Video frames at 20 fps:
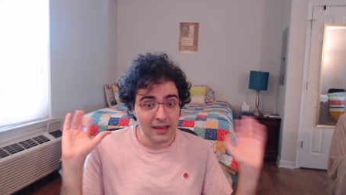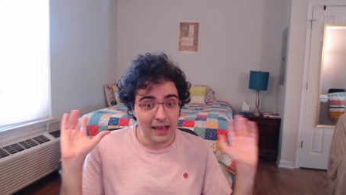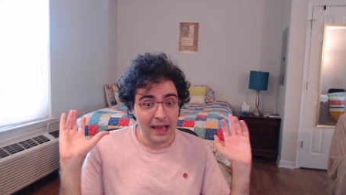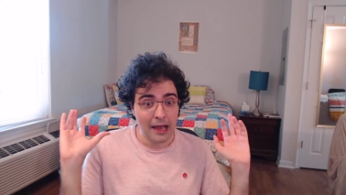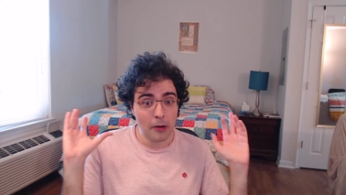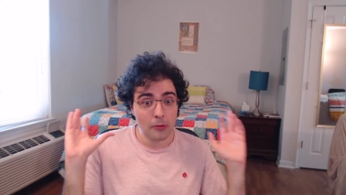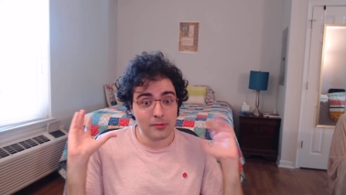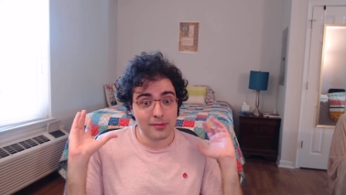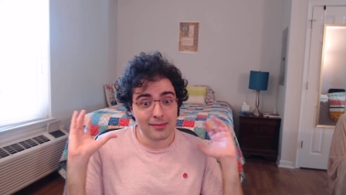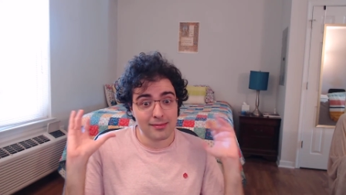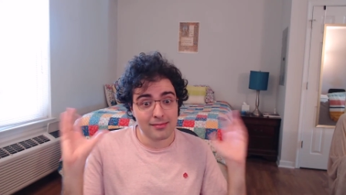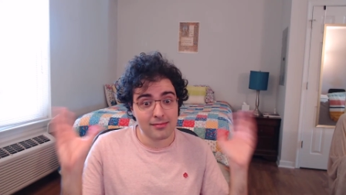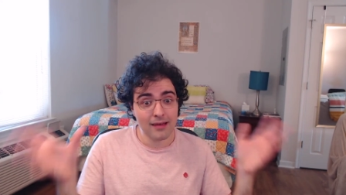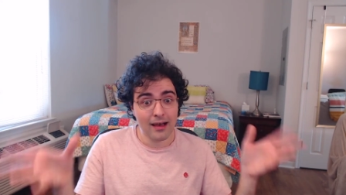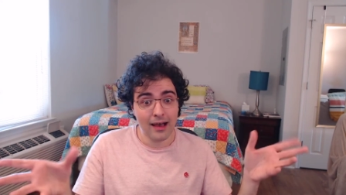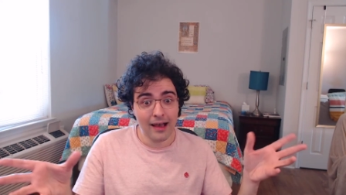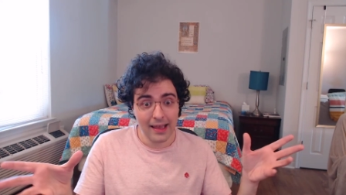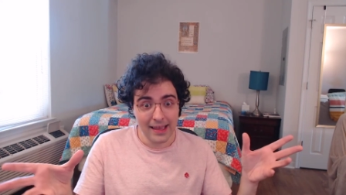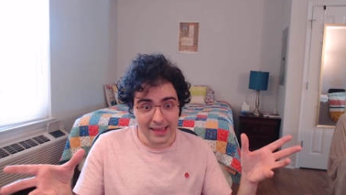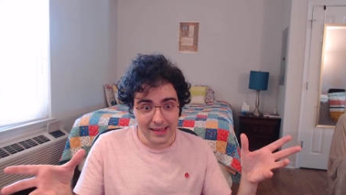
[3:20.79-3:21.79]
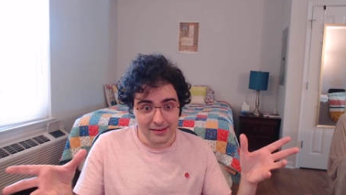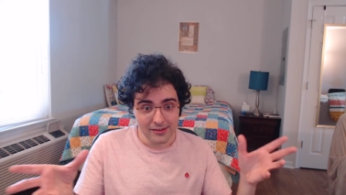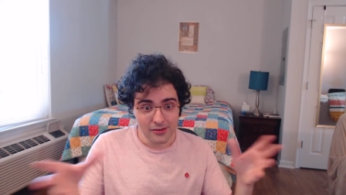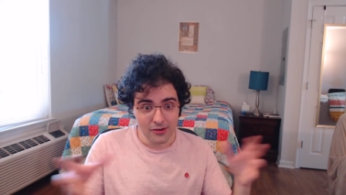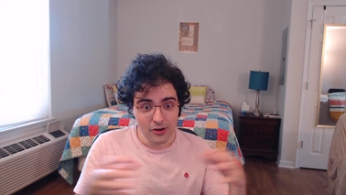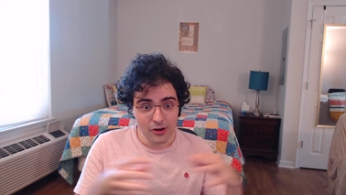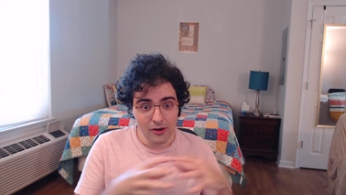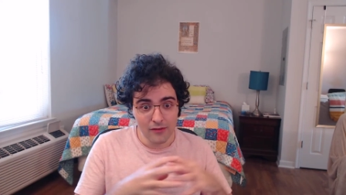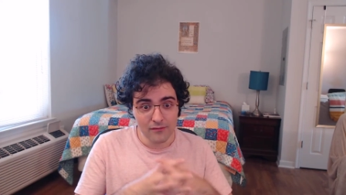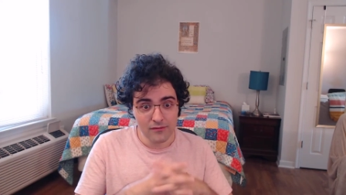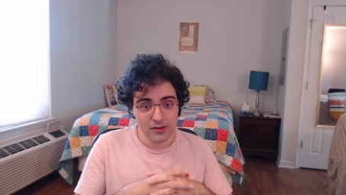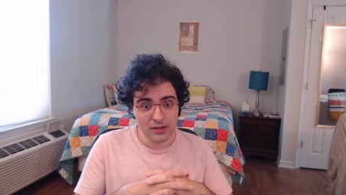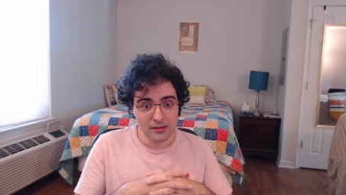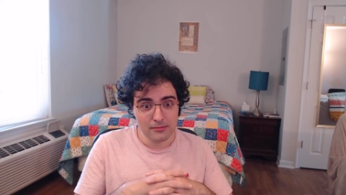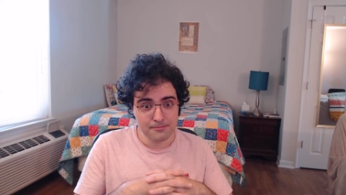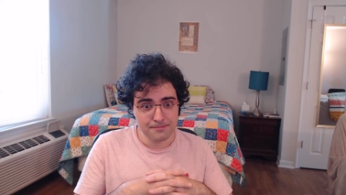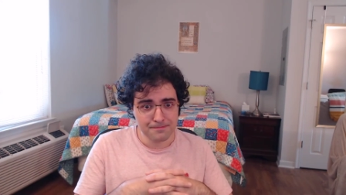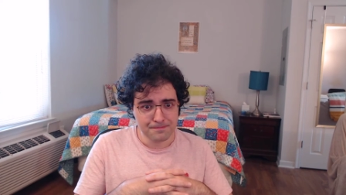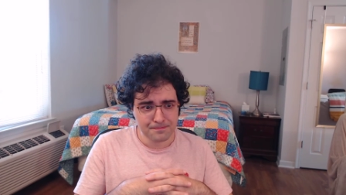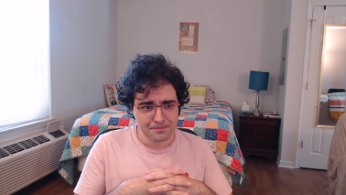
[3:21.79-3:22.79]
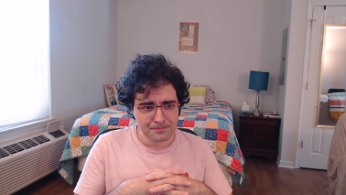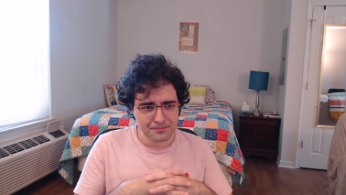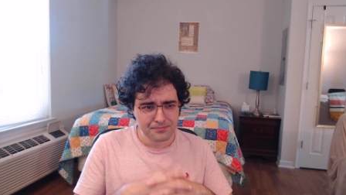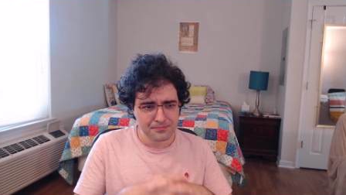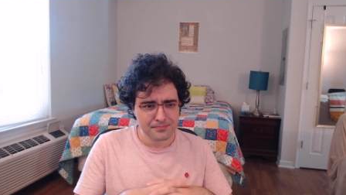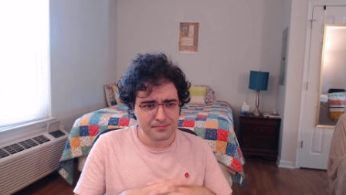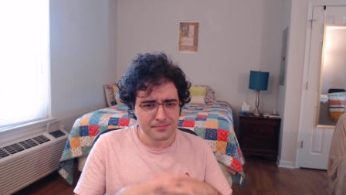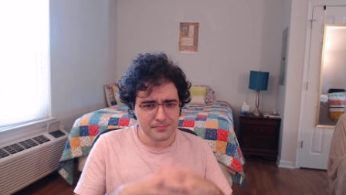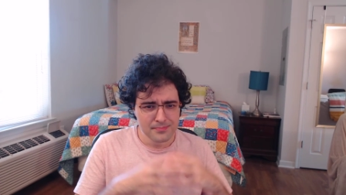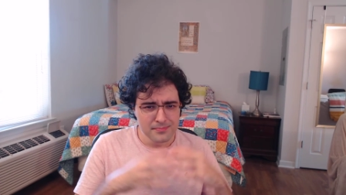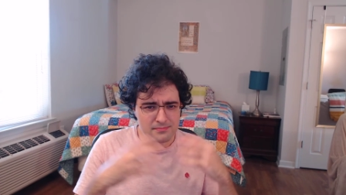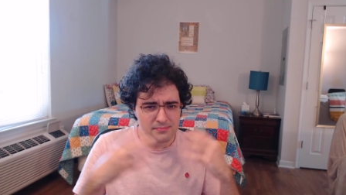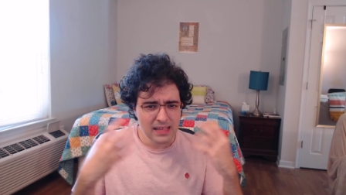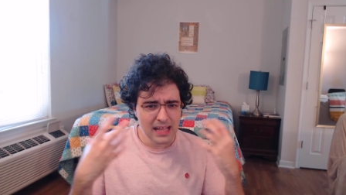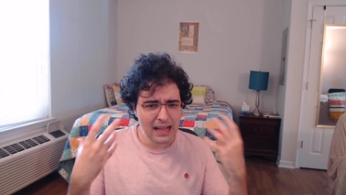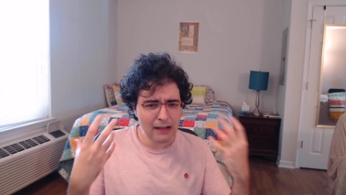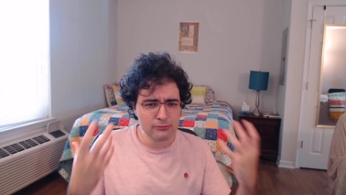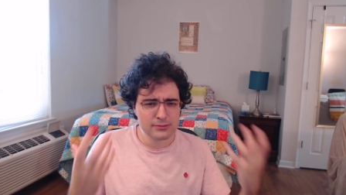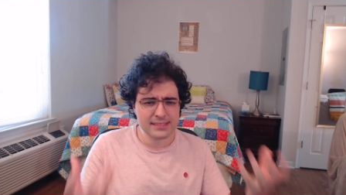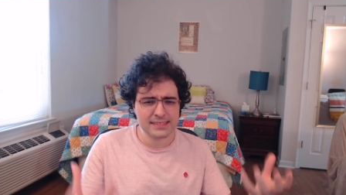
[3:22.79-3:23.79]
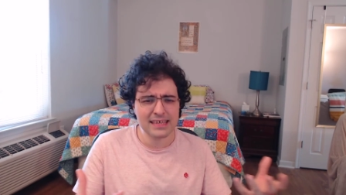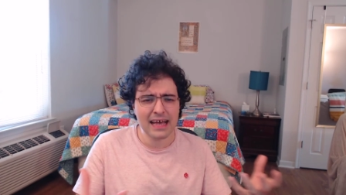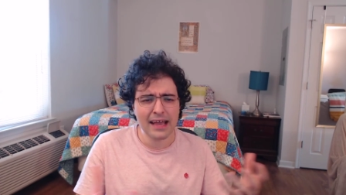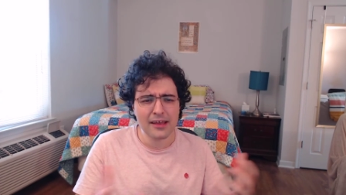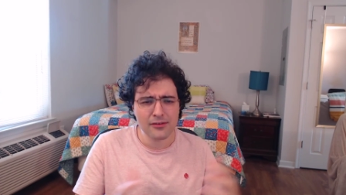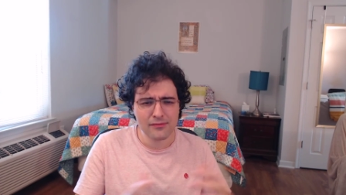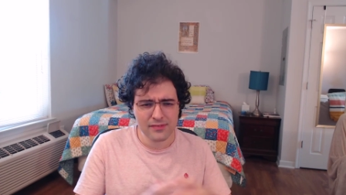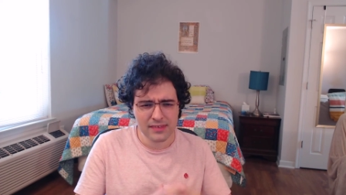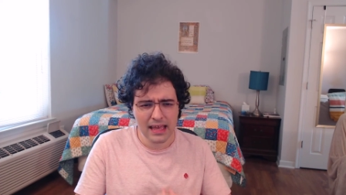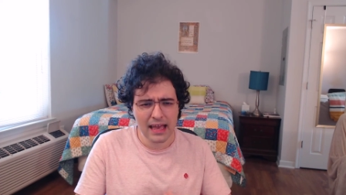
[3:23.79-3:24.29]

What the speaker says: outside of the